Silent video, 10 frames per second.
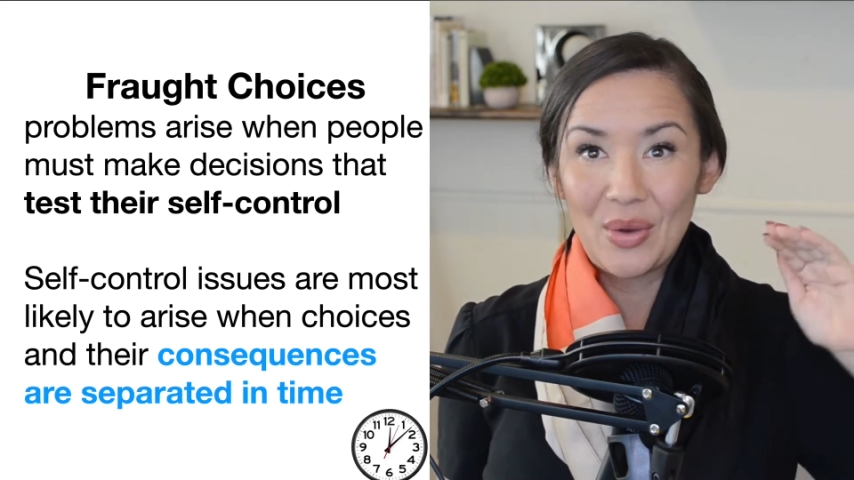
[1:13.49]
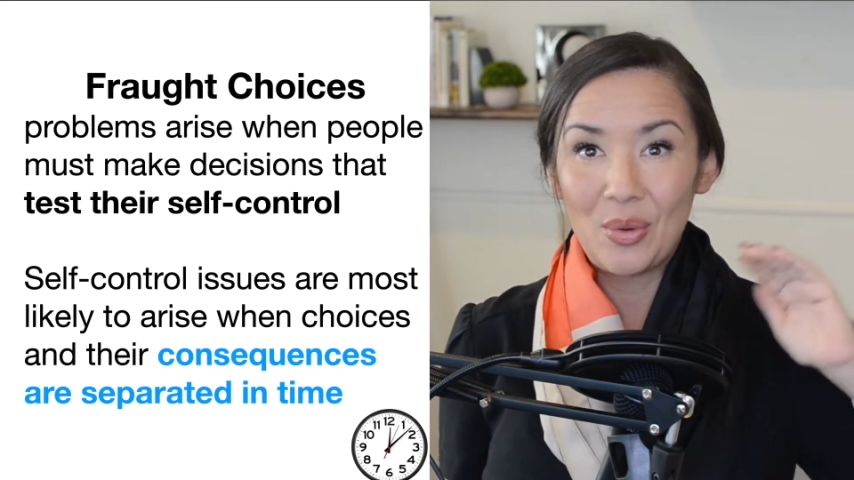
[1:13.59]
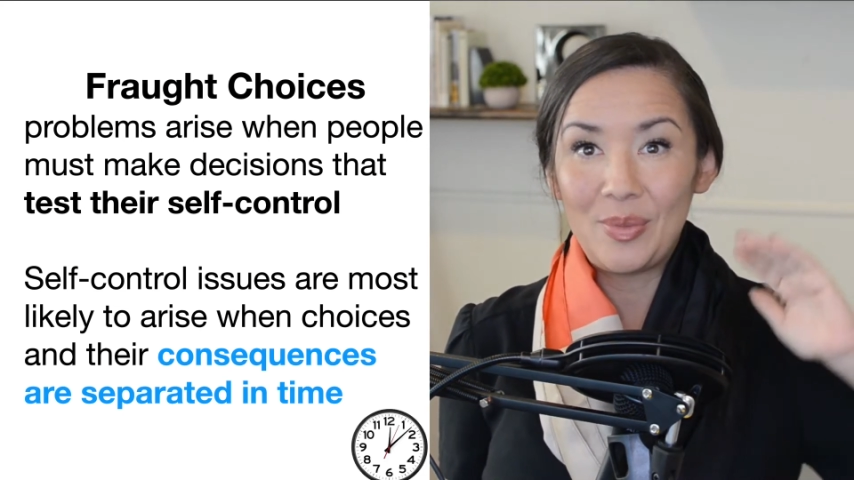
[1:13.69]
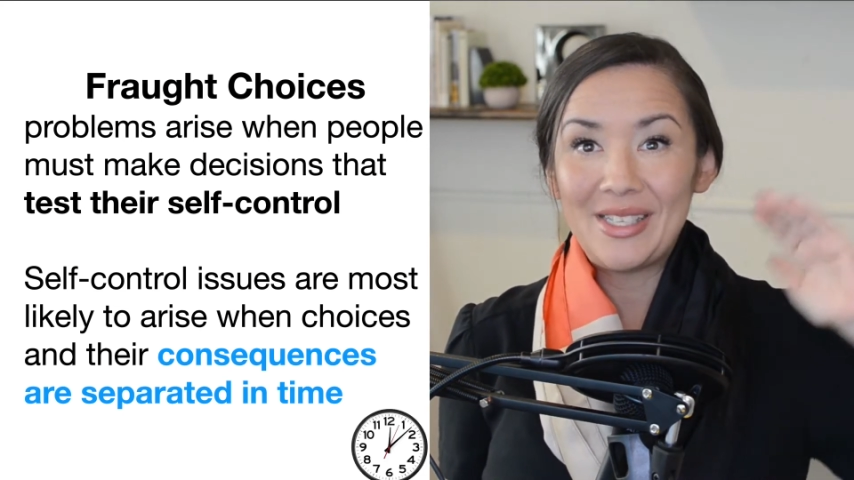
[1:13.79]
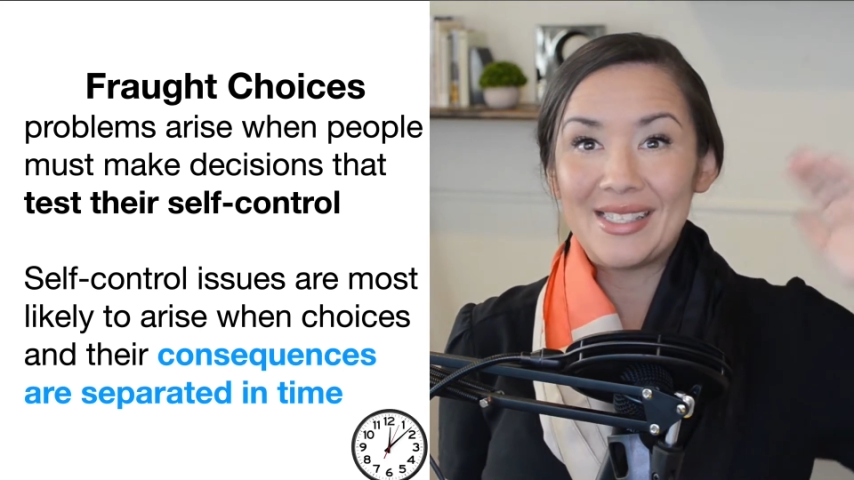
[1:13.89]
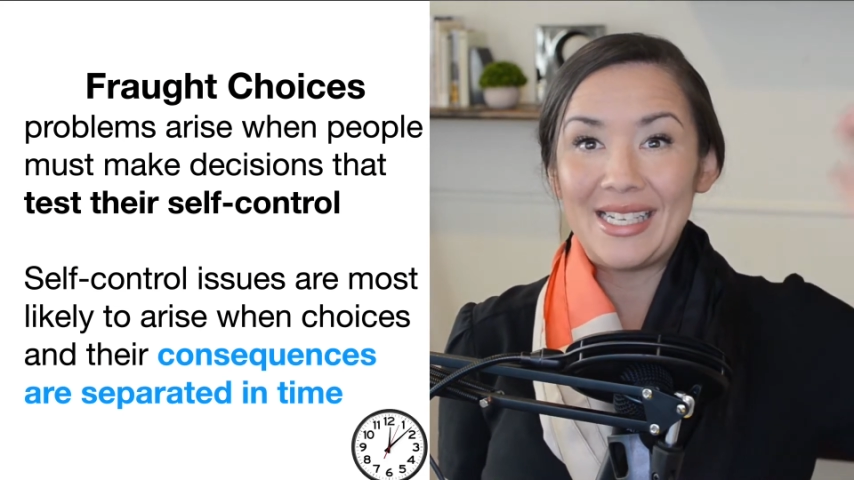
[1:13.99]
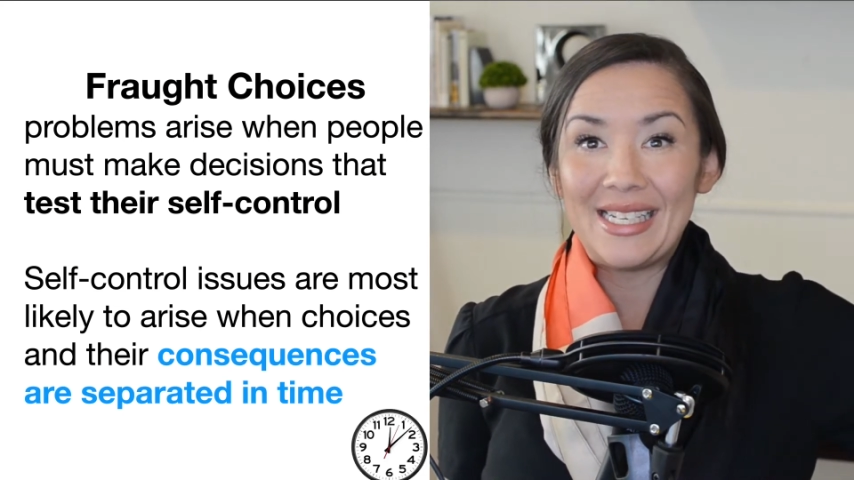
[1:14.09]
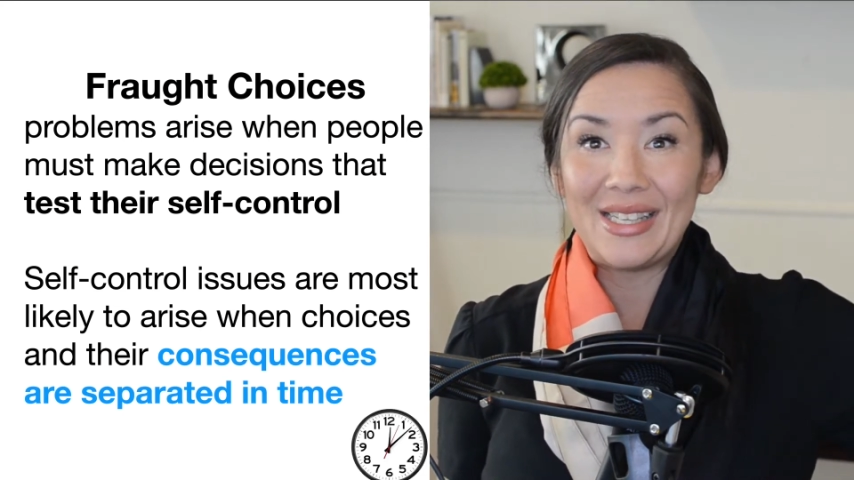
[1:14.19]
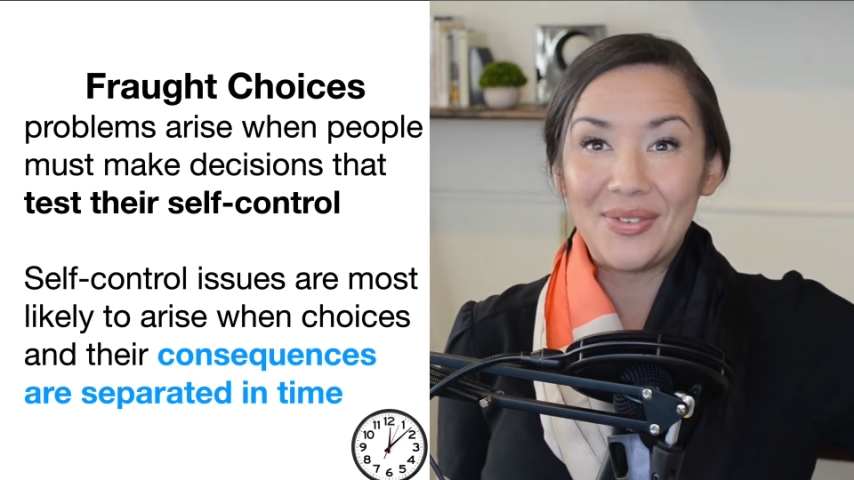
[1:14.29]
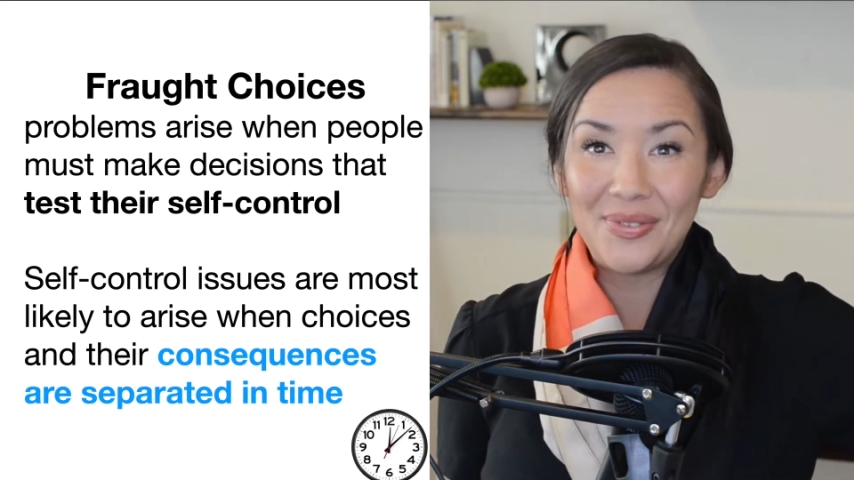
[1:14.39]
will be seen
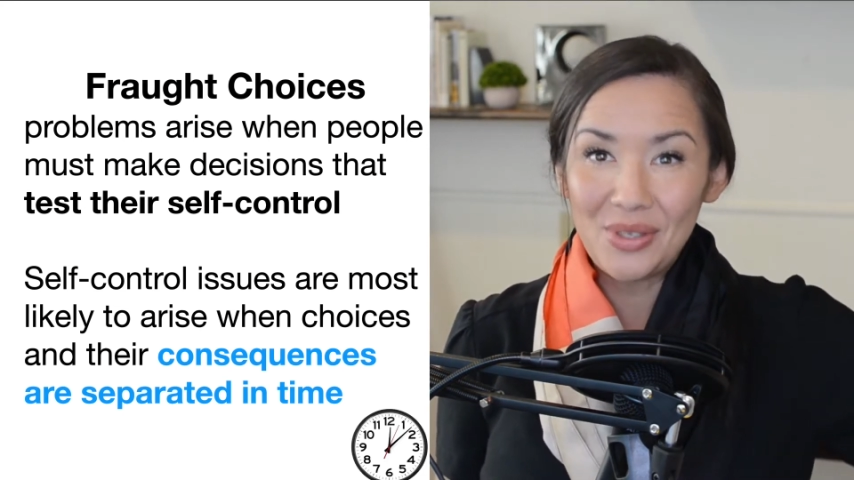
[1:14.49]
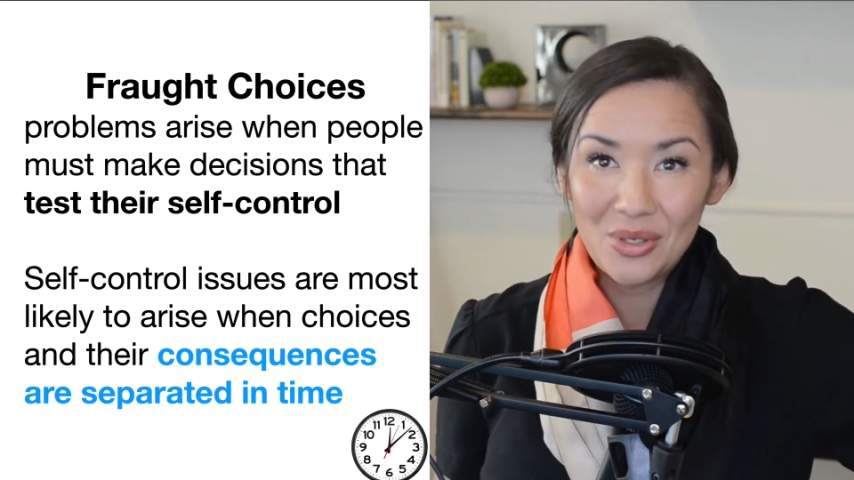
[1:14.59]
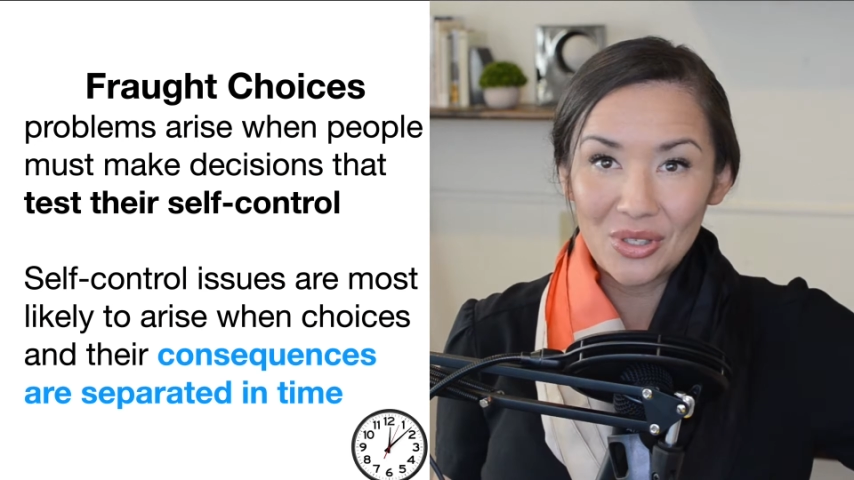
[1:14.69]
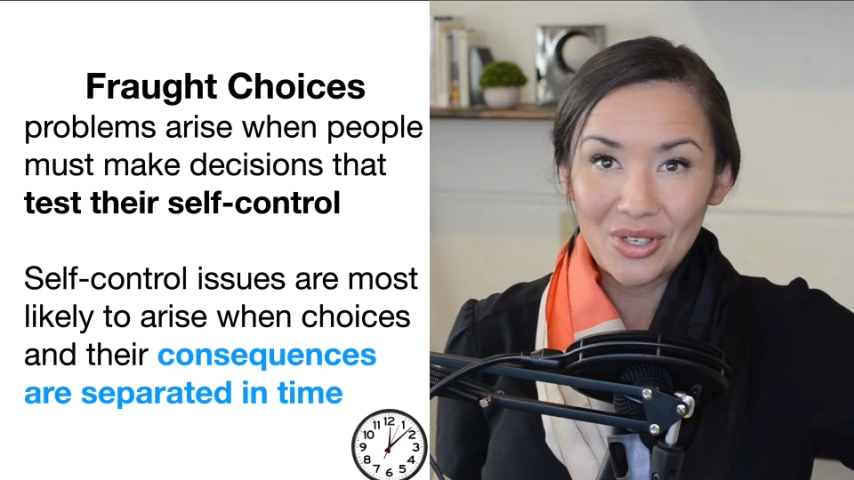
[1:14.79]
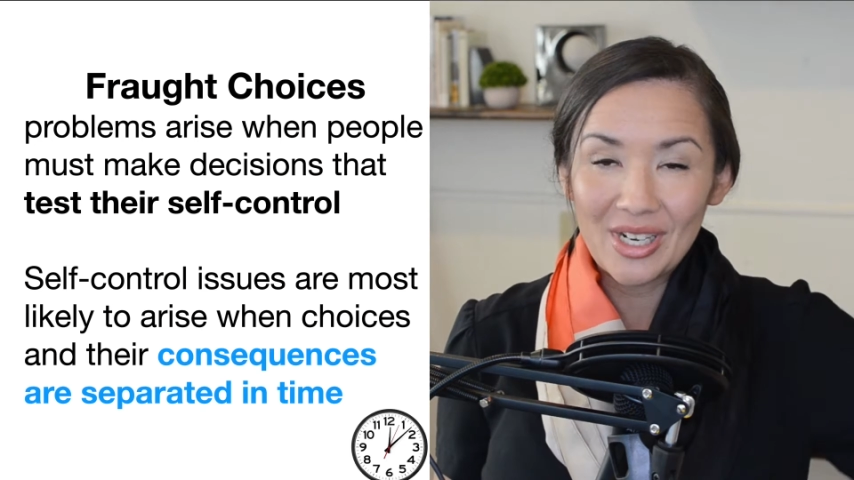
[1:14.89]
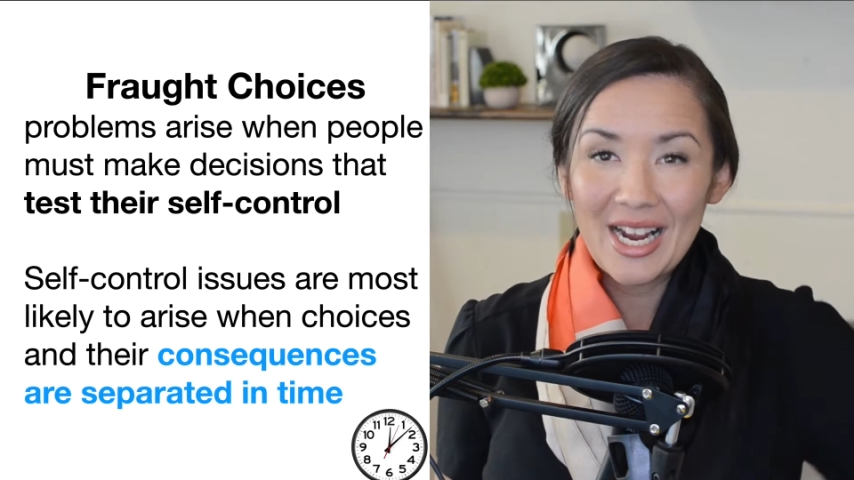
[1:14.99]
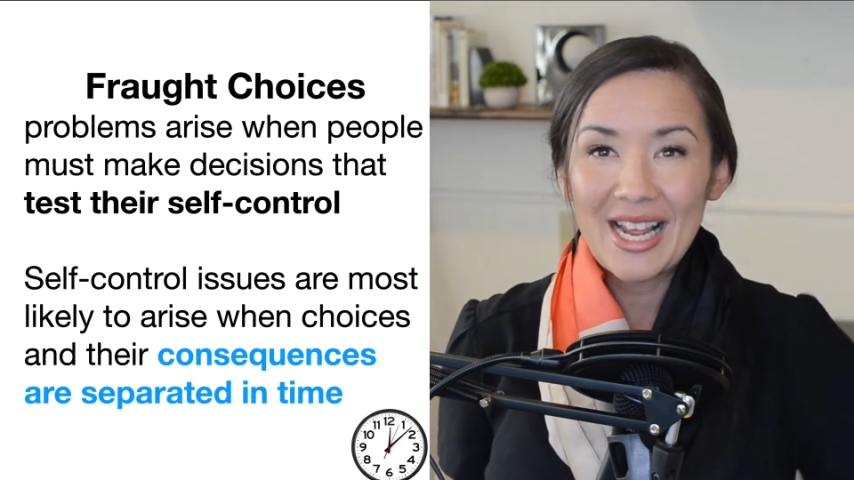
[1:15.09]
in the future,